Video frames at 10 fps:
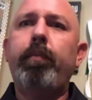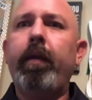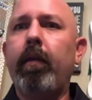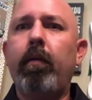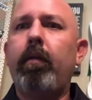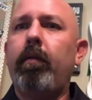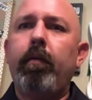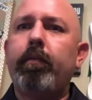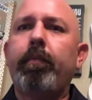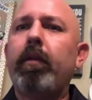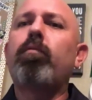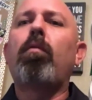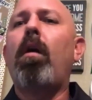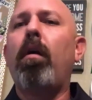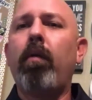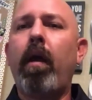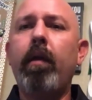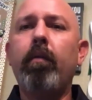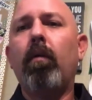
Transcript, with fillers: being a, something's wrong, right?